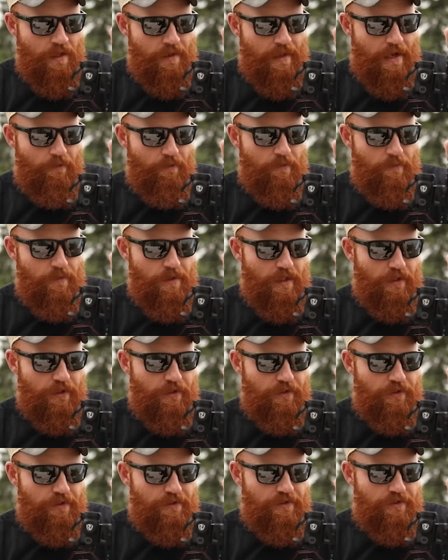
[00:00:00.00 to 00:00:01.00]
That would be a
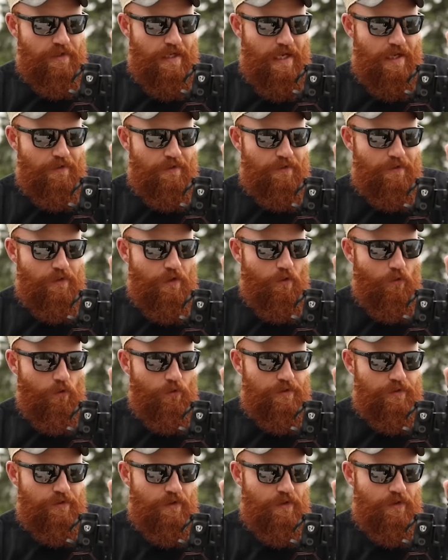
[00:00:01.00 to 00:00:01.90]
good standard to hold.